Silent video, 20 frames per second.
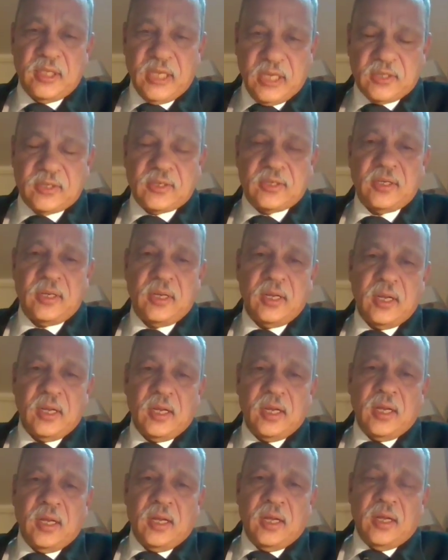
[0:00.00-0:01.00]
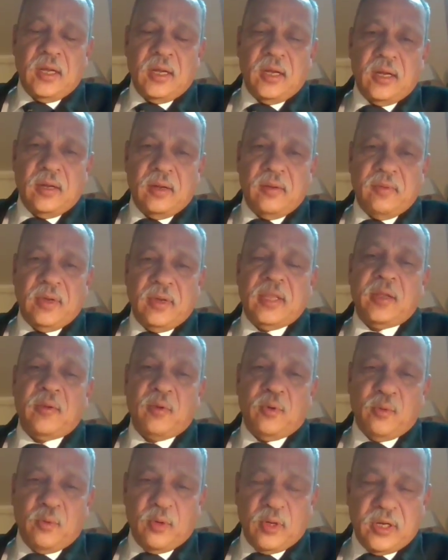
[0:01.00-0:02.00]
seats where
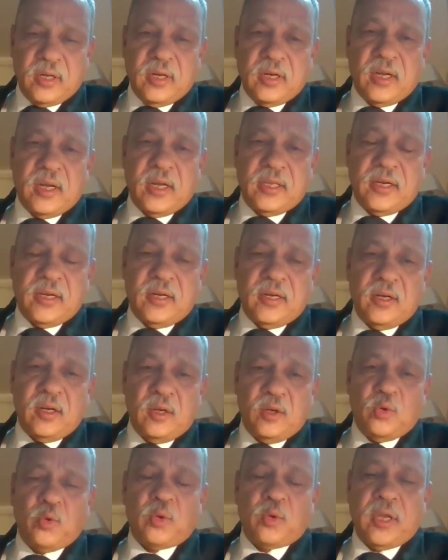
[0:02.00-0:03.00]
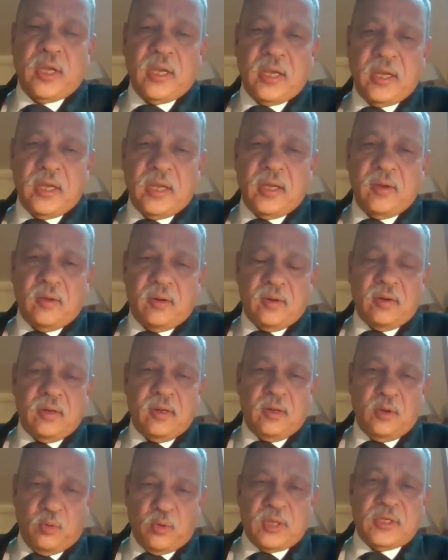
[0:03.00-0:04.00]
they would do it in either in the UK
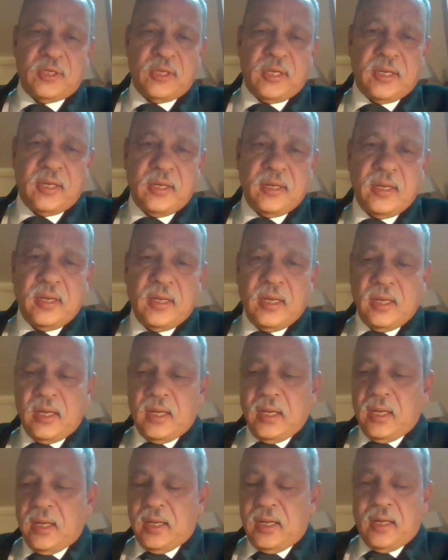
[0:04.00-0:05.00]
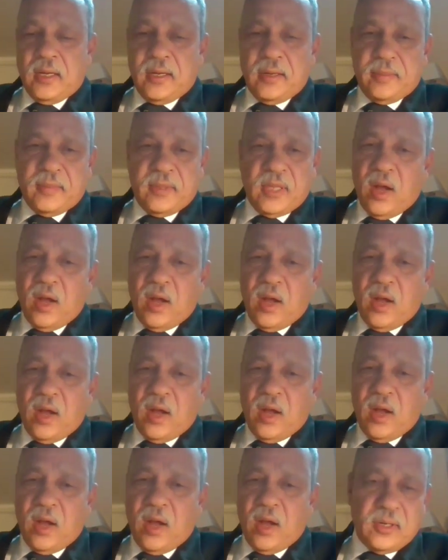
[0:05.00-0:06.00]
or USA. Now
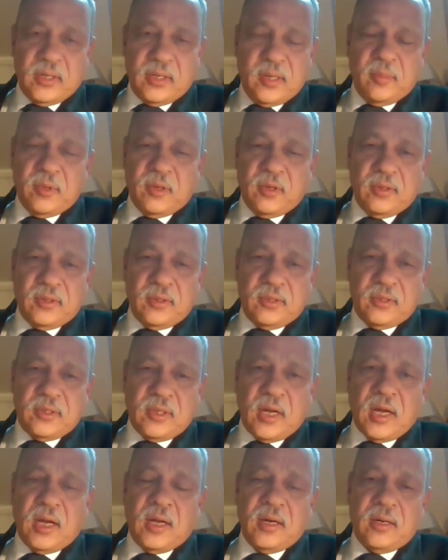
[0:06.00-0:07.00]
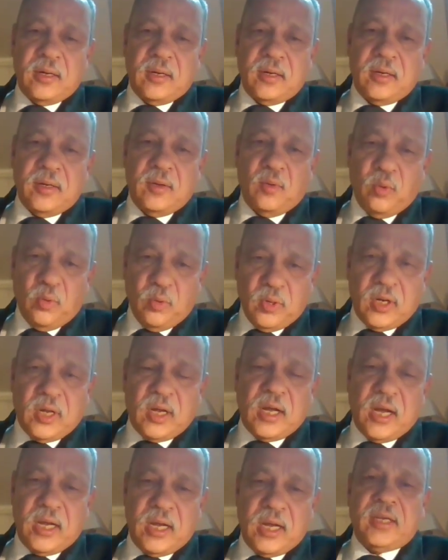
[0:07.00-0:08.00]
that is not there because our own
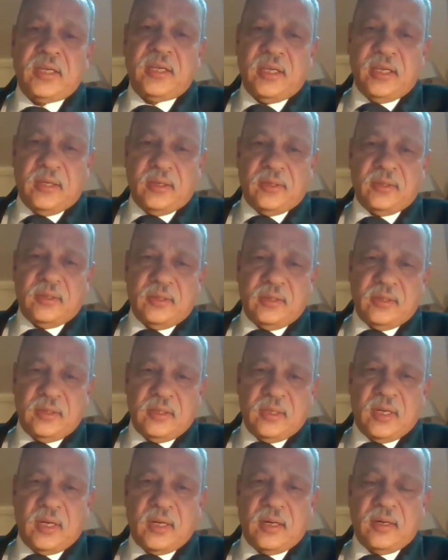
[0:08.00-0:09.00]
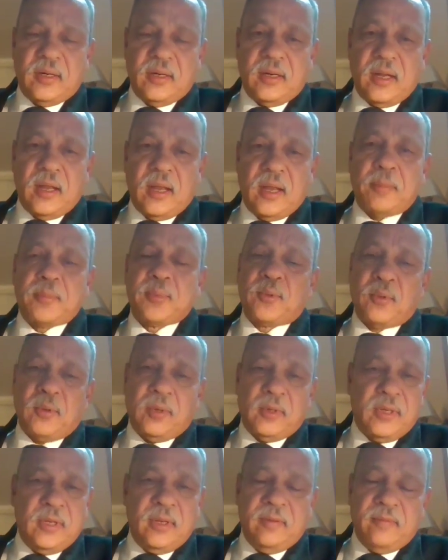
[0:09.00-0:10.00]
IITs are
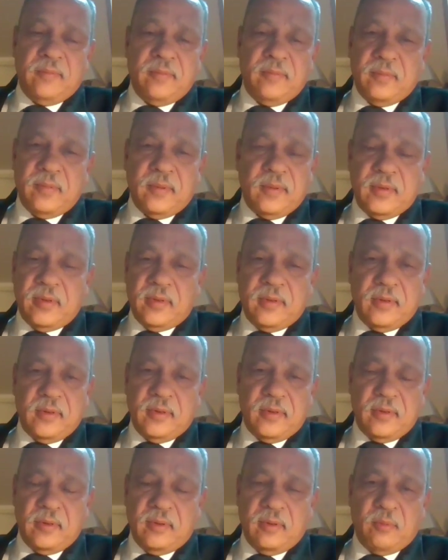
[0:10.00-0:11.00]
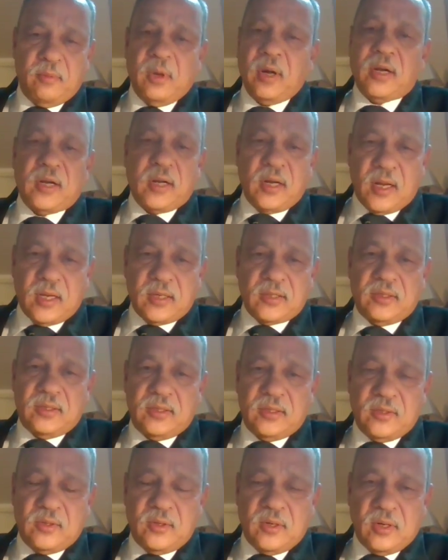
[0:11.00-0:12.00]
absolutely
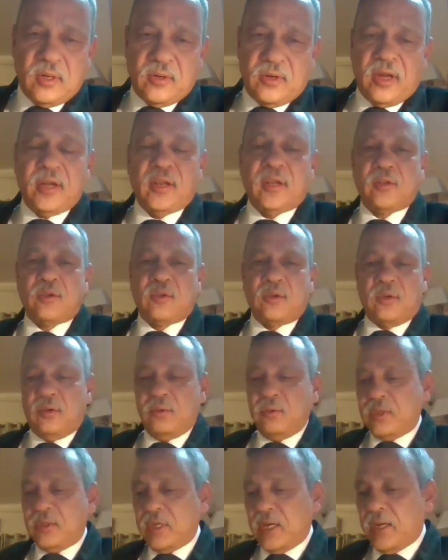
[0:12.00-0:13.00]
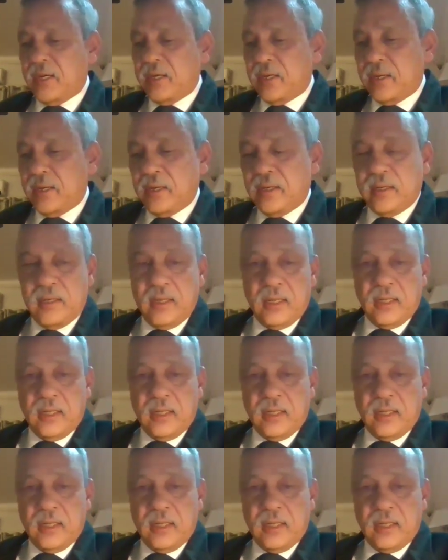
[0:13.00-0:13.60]
world-class training institutes. And